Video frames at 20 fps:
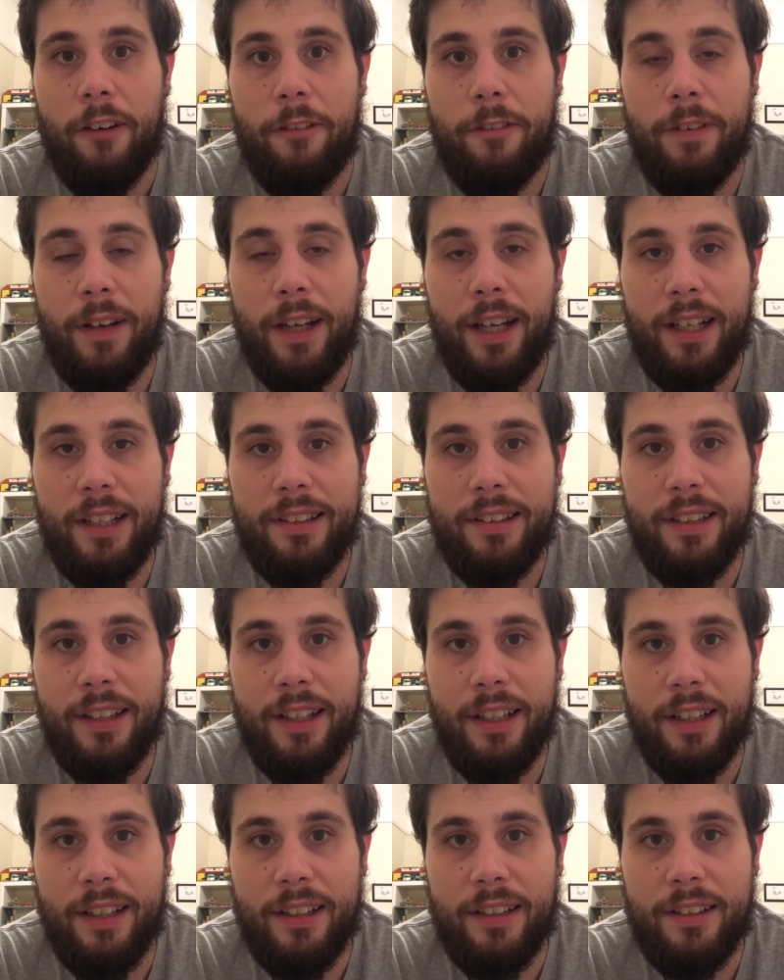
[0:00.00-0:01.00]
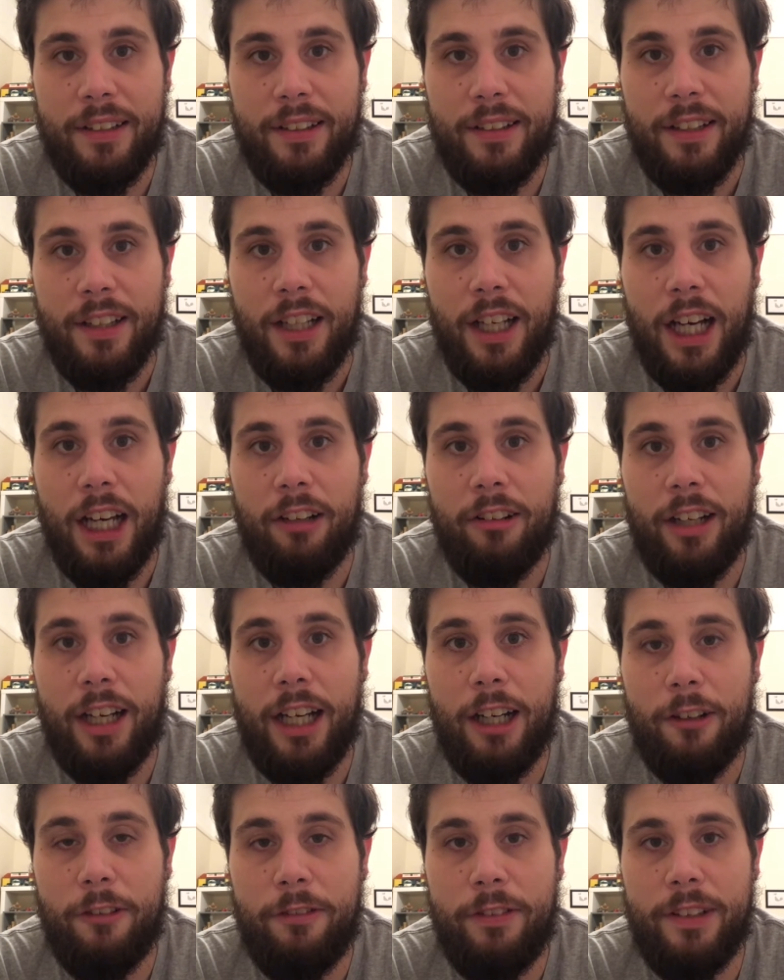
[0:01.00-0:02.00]
Flax eggs are a
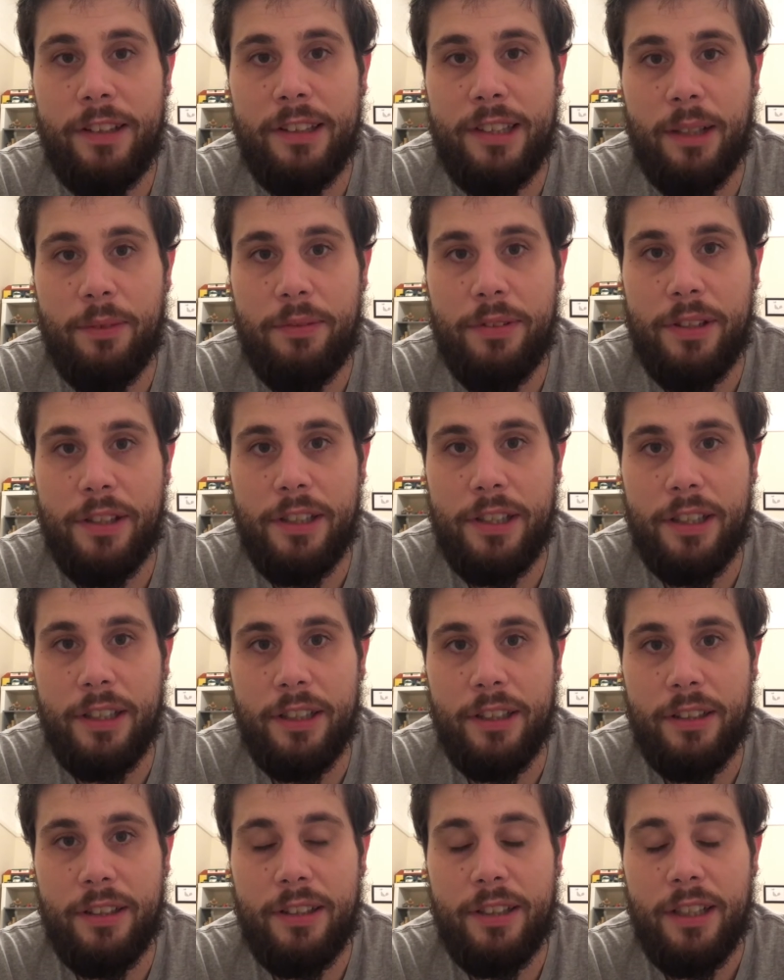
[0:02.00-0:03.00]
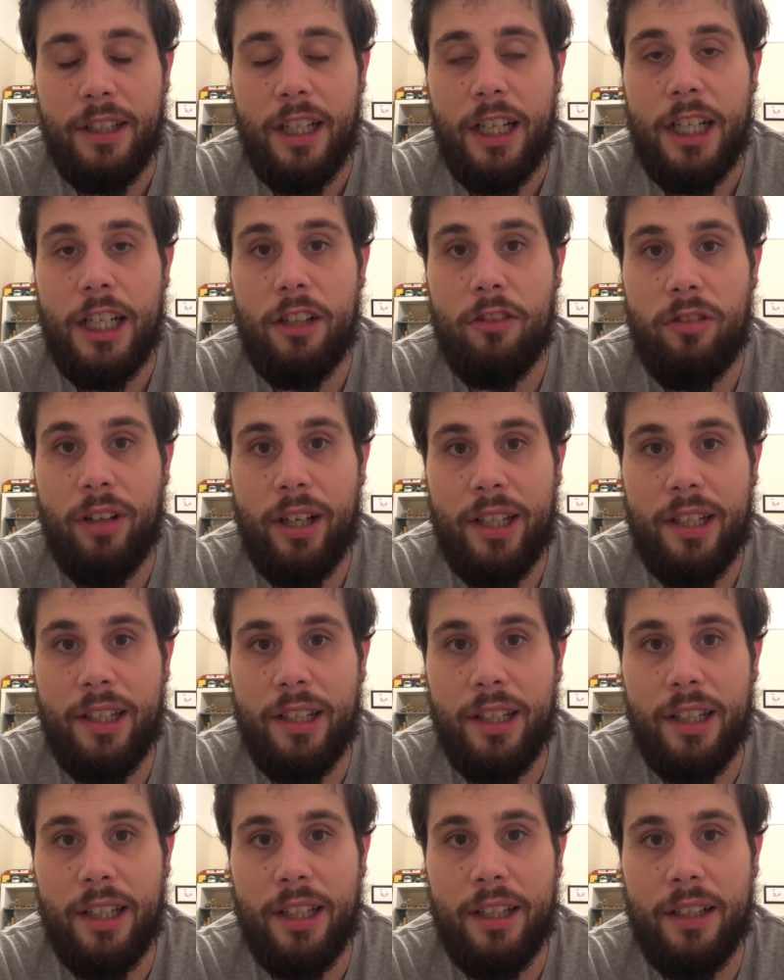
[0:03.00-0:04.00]
healthy substitute to
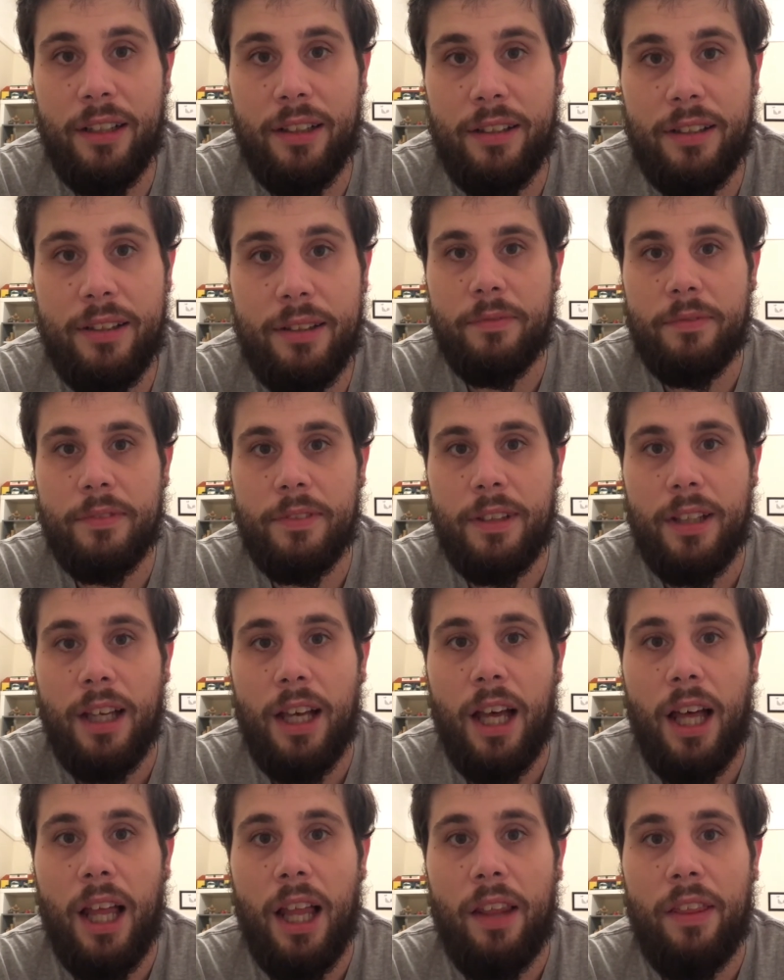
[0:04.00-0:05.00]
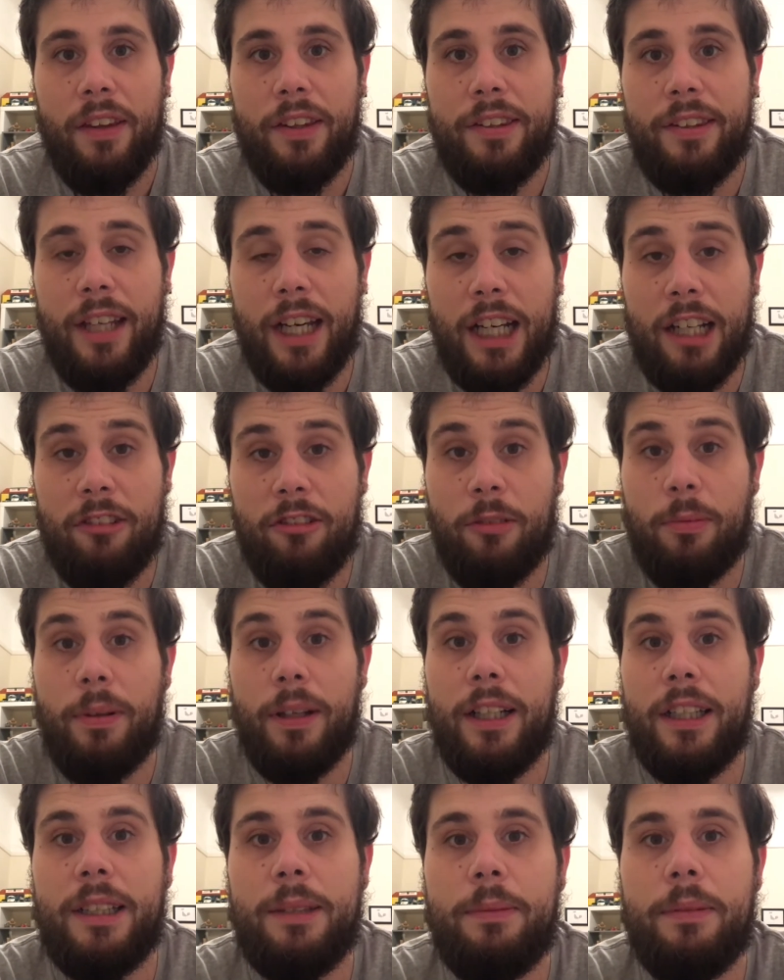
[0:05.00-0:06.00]
regular eggs. The second
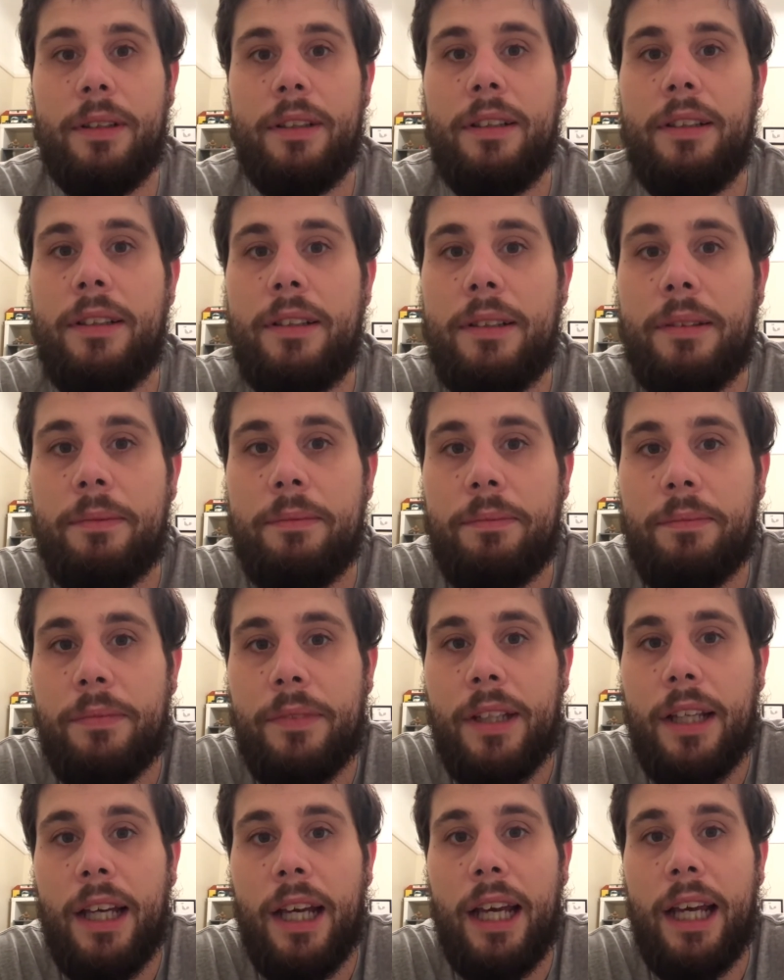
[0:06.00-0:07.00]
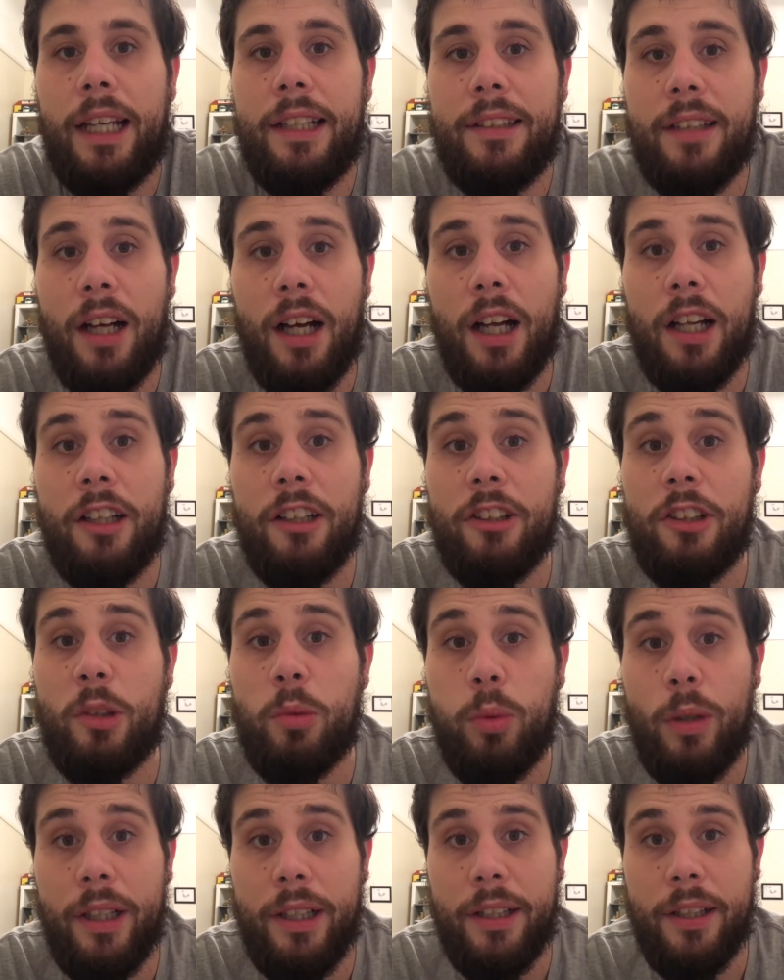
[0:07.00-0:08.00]
replacement is
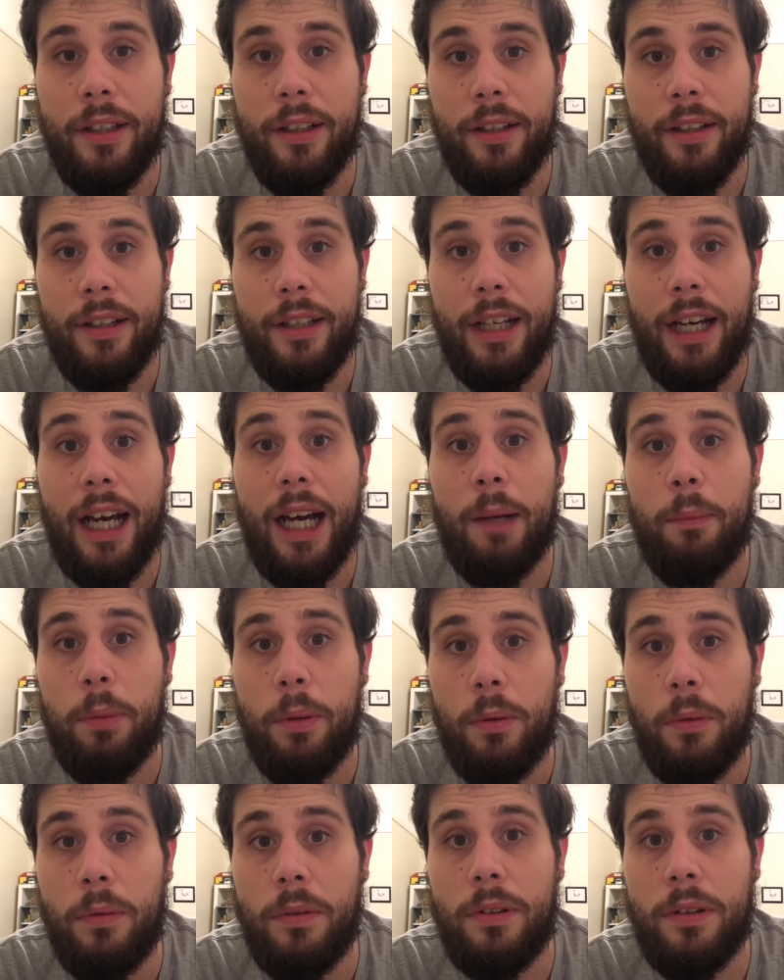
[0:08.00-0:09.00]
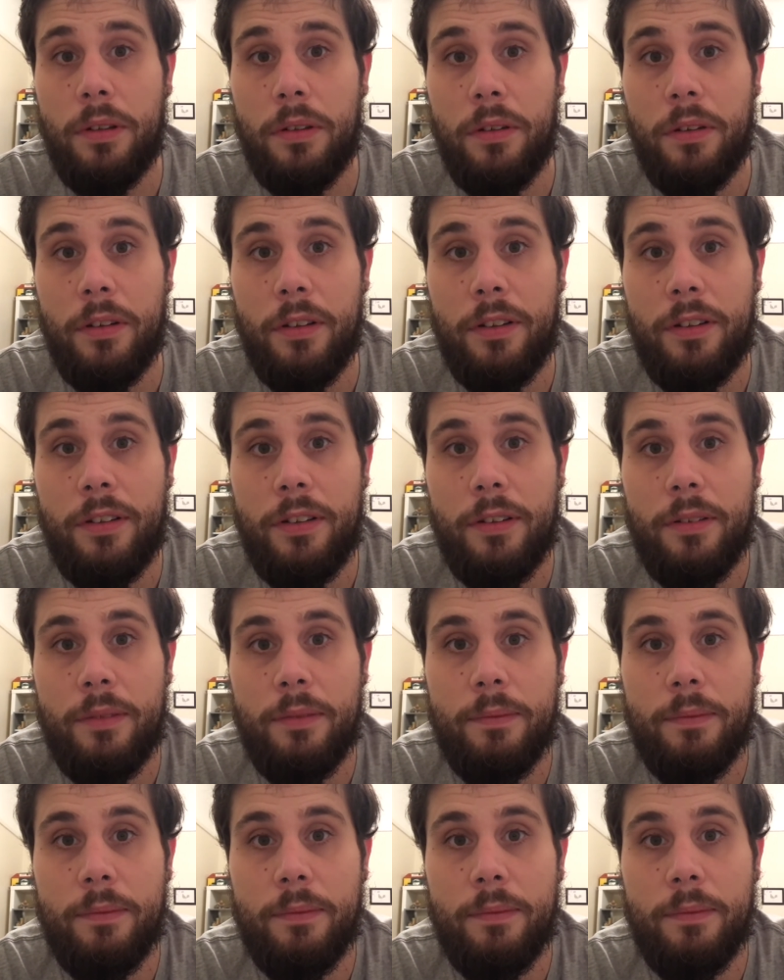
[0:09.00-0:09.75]
unsweetened applesauce.